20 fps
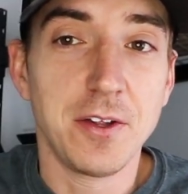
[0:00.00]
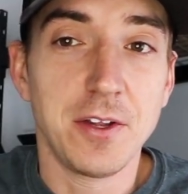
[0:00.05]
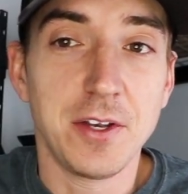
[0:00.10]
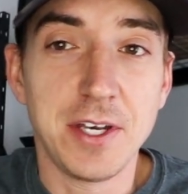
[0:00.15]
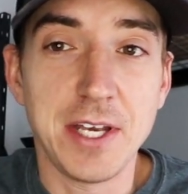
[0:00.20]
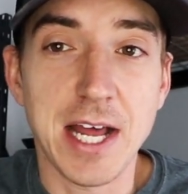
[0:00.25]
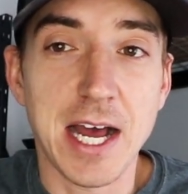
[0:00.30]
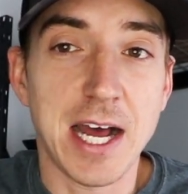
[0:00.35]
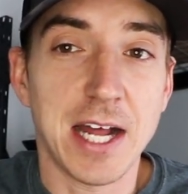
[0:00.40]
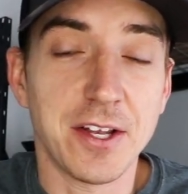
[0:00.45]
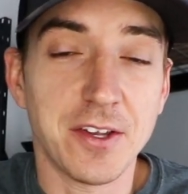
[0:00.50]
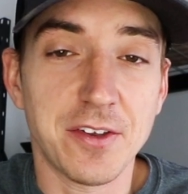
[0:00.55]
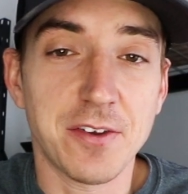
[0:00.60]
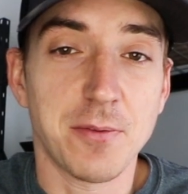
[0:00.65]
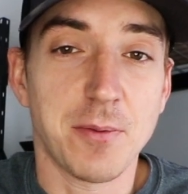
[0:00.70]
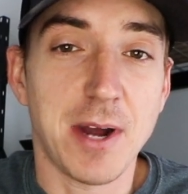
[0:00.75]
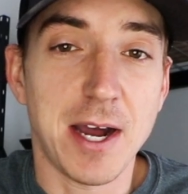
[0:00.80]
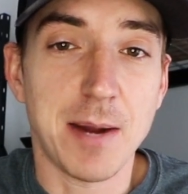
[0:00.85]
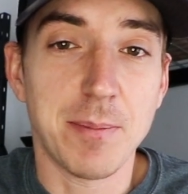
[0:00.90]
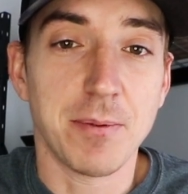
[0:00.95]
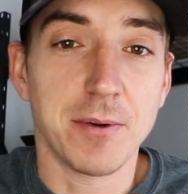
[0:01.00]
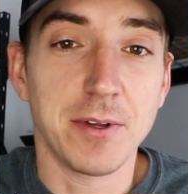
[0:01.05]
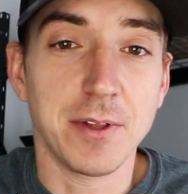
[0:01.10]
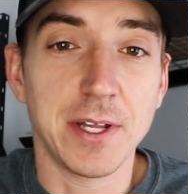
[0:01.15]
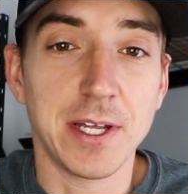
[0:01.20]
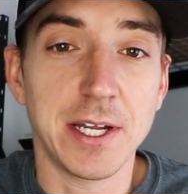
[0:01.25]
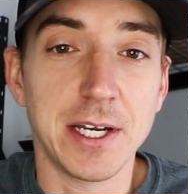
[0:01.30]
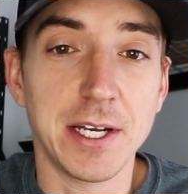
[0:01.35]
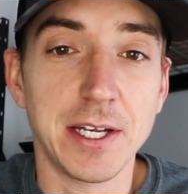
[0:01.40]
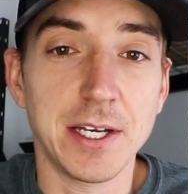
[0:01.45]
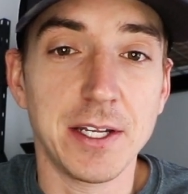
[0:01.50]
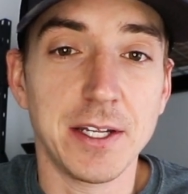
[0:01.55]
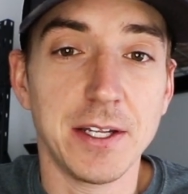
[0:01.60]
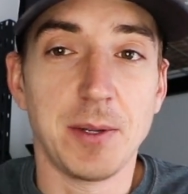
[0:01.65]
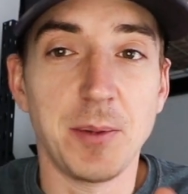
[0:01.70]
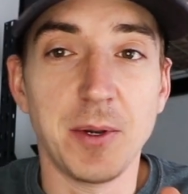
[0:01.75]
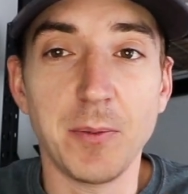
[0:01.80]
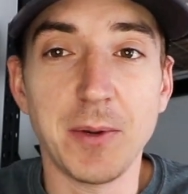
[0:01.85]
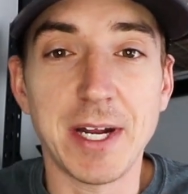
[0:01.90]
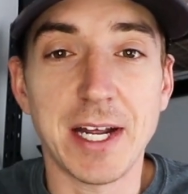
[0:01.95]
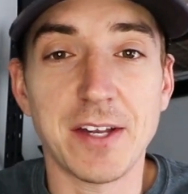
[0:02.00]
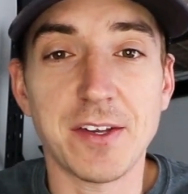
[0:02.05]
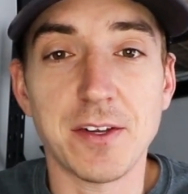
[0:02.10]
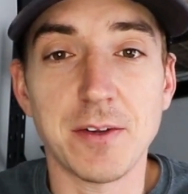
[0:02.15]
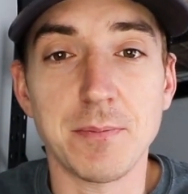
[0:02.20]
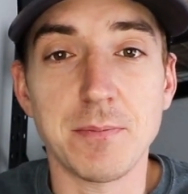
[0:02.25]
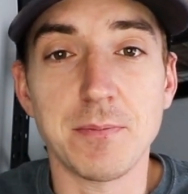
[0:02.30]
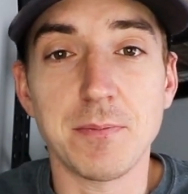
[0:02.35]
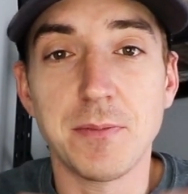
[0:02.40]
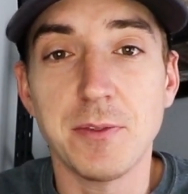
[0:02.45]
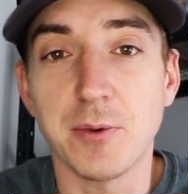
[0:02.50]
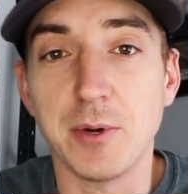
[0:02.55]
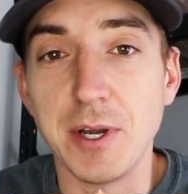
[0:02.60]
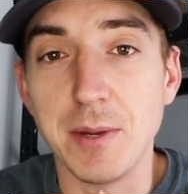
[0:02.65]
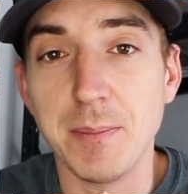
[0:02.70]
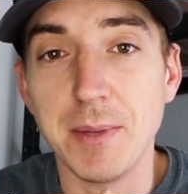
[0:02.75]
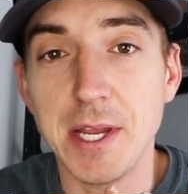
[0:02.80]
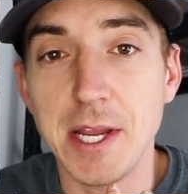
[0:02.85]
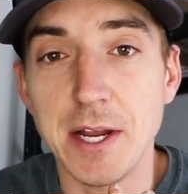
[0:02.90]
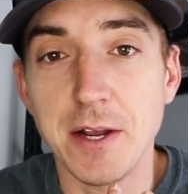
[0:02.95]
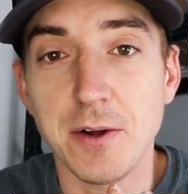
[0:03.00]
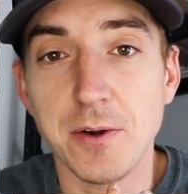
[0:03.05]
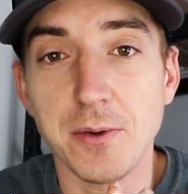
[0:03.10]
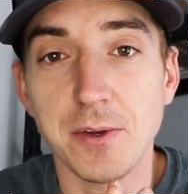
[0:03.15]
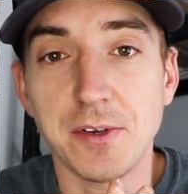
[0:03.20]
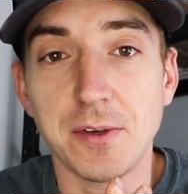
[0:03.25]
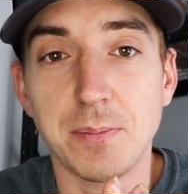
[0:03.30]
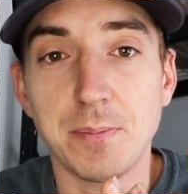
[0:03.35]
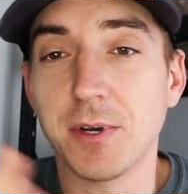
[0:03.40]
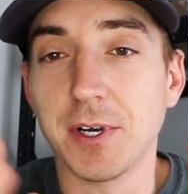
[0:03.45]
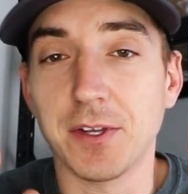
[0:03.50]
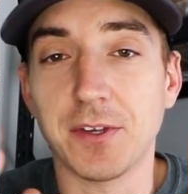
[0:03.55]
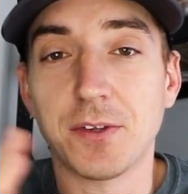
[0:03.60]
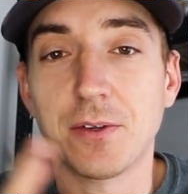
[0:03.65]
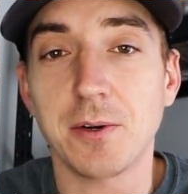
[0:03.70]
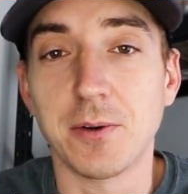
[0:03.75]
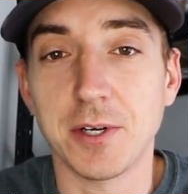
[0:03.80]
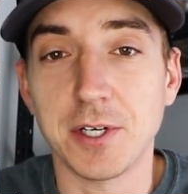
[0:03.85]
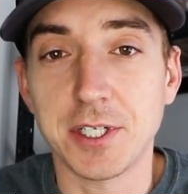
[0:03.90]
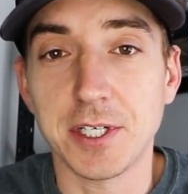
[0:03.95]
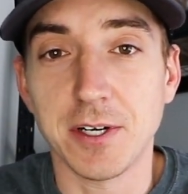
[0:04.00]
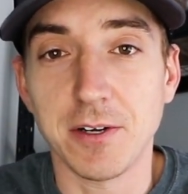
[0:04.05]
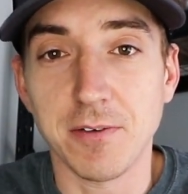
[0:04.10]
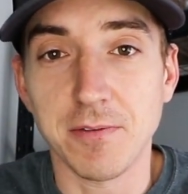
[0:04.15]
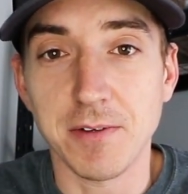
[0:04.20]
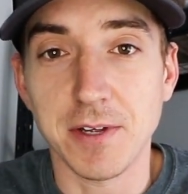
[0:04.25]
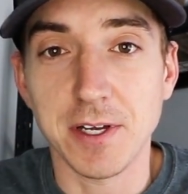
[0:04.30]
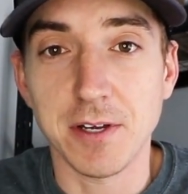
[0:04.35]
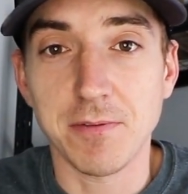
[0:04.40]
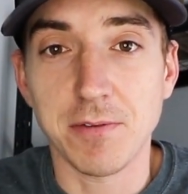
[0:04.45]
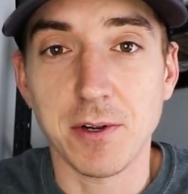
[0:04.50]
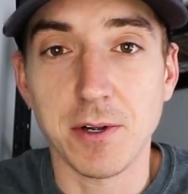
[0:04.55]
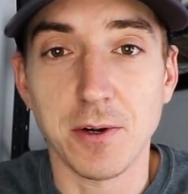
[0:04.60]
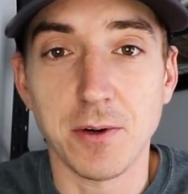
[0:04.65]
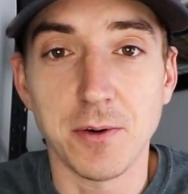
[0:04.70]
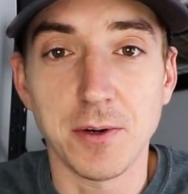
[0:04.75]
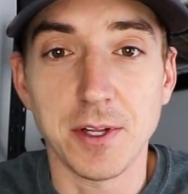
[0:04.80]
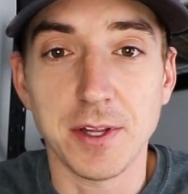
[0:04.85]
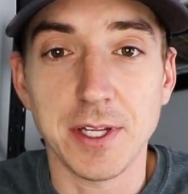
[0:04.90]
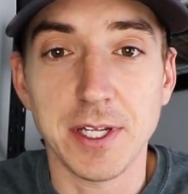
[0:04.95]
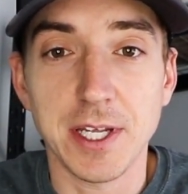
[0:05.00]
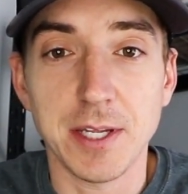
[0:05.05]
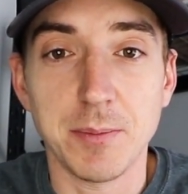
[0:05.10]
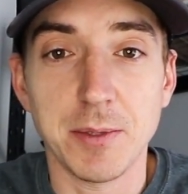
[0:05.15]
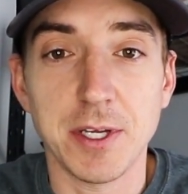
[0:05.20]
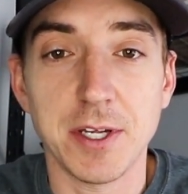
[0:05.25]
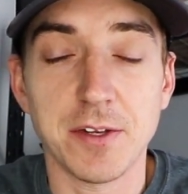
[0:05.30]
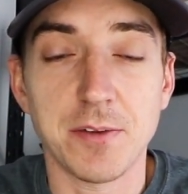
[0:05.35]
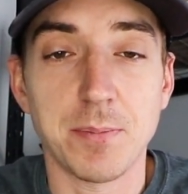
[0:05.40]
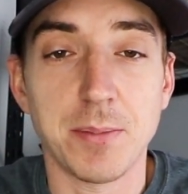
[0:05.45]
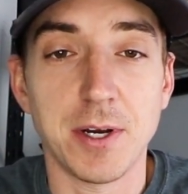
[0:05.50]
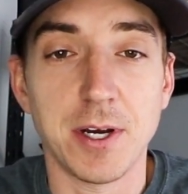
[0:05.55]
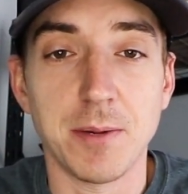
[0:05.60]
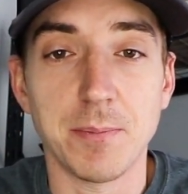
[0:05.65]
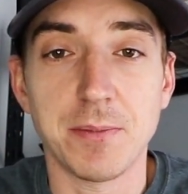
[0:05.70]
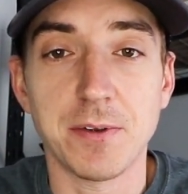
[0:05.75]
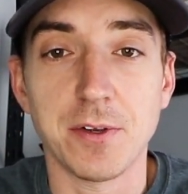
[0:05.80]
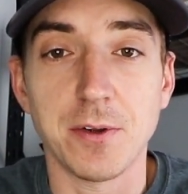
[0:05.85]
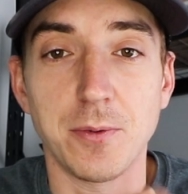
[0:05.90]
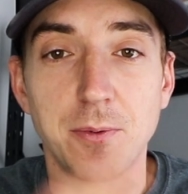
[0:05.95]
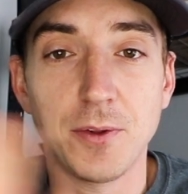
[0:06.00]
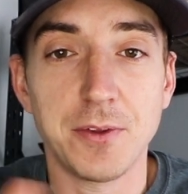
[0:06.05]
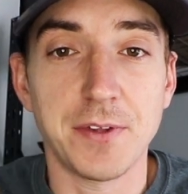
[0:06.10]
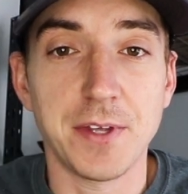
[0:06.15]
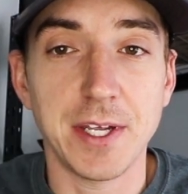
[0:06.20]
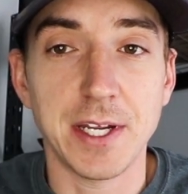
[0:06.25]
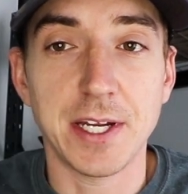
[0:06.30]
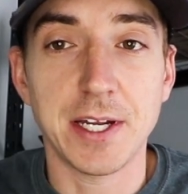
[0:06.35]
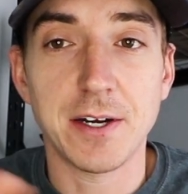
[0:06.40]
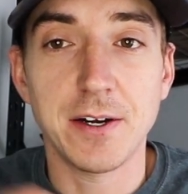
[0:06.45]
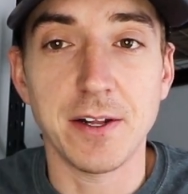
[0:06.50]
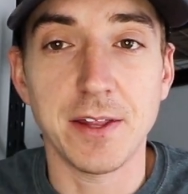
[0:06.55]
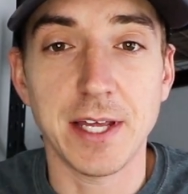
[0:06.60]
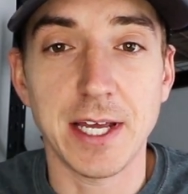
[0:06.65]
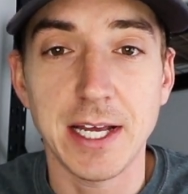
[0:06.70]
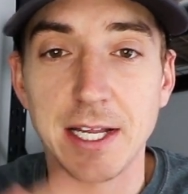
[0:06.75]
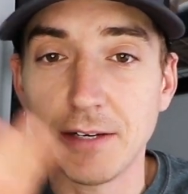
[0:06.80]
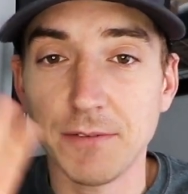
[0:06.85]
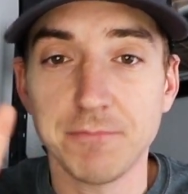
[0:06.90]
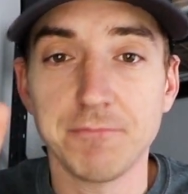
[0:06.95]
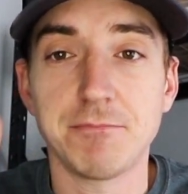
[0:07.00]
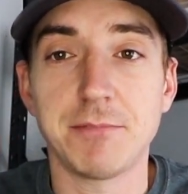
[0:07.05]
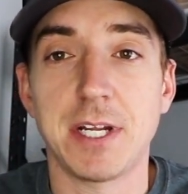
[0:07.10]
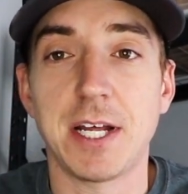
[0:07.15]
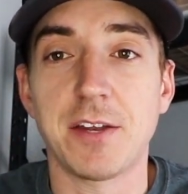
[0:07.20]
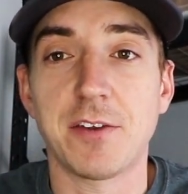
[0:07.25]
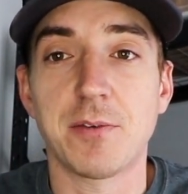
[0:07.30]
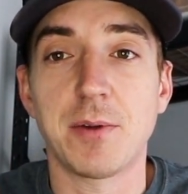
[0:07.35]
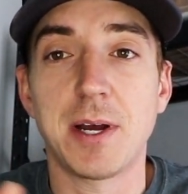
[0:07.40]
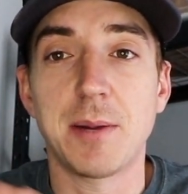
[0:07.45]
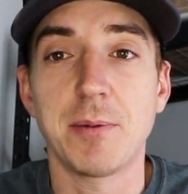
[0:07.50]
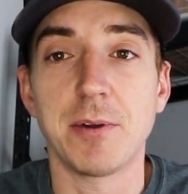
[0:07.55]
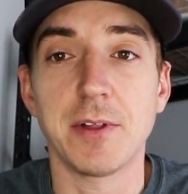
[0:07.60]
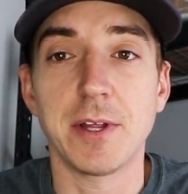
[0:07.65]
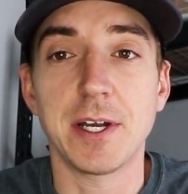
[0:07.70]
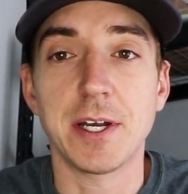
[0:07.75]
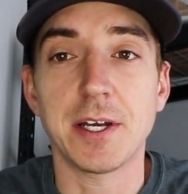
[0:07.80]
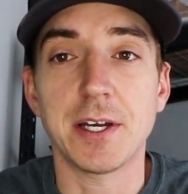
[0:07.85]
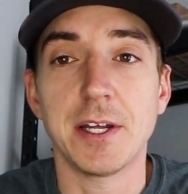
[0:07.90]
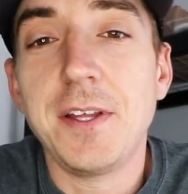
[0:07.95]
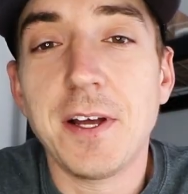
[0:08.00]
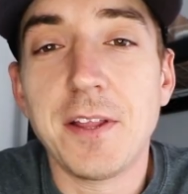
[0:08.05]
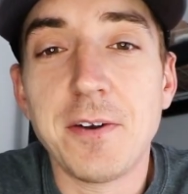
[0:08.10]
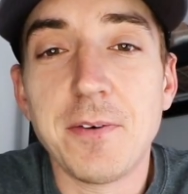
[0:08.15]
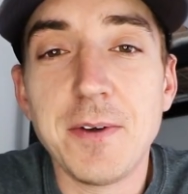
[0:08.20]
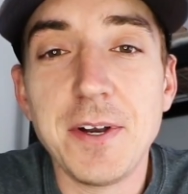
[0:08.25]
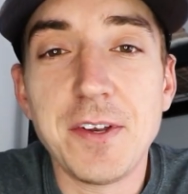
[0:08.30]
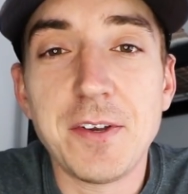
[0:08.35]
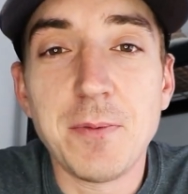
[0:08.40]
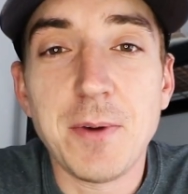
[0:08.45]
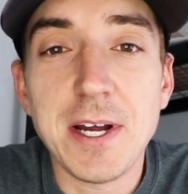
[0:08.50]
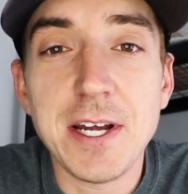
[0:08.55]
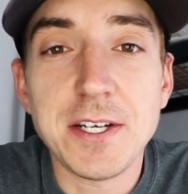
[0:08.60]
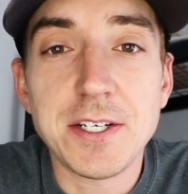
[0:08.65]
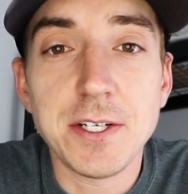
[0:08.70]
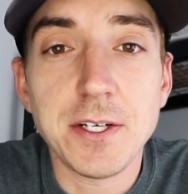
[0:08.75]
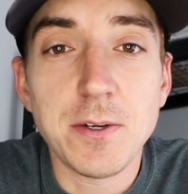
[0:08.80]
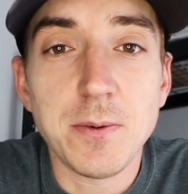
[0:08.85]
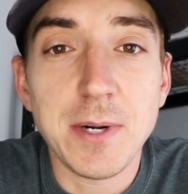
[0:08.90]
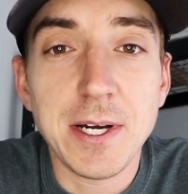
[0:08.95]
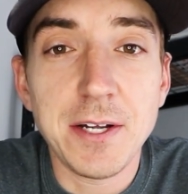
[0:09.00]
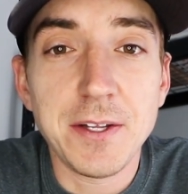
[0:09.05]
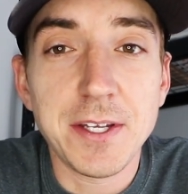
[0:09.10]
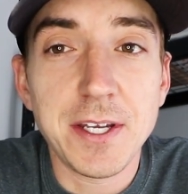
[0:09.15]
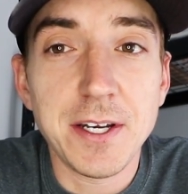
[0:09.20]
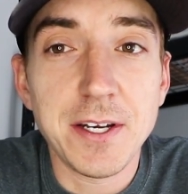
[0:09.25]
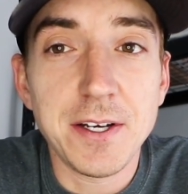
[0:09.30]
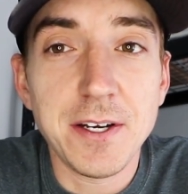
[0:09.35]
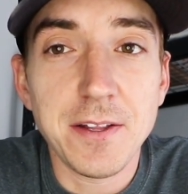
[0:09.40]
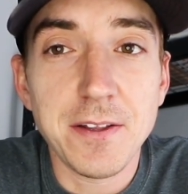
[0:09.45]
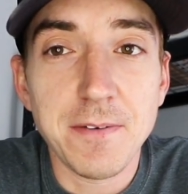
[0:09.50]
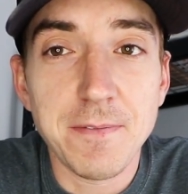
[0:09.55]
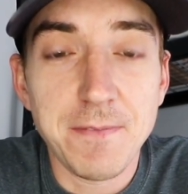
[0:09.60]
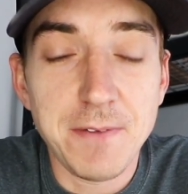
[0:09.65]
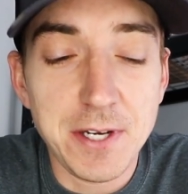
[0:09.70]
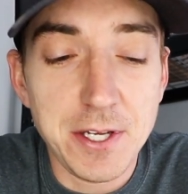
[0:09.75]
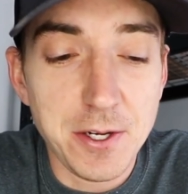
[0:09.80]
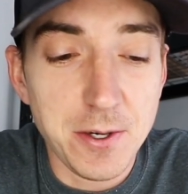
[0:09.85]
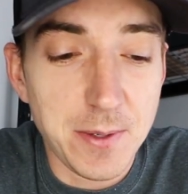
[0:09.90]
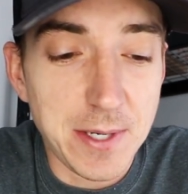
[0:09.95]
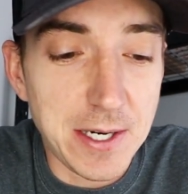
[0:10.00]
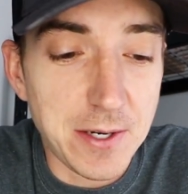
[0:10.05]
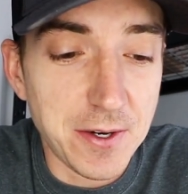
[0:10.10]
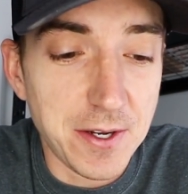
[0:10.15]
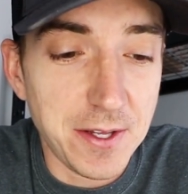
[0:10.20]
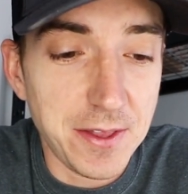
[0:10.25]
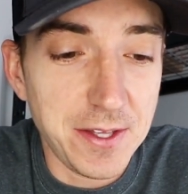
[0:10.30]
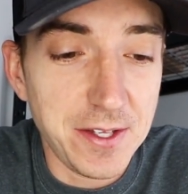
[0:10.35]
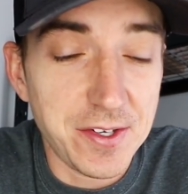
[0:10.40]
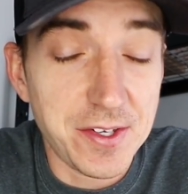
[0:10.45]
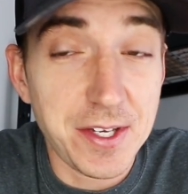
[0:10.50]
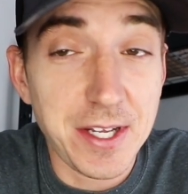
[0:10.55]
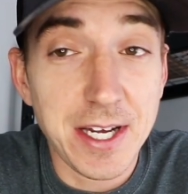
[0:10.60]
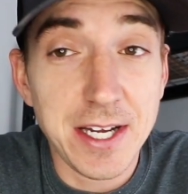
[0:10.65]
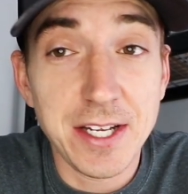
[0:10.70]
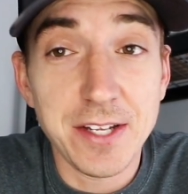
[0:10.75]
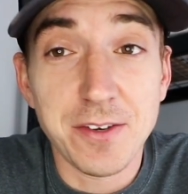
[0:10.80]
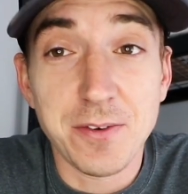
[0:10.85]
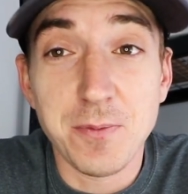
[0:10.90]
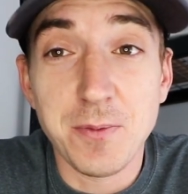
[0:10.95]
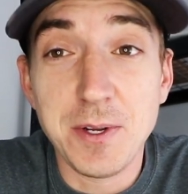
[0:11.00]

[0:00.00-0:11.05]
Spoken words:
non-swap related. I mean, we got some 3 Amigos, but it's throwing a shuttle valve code in the ABS pump, so we'll take care of that. Not swap related. The other reason why it took a while to get another video out on this guy is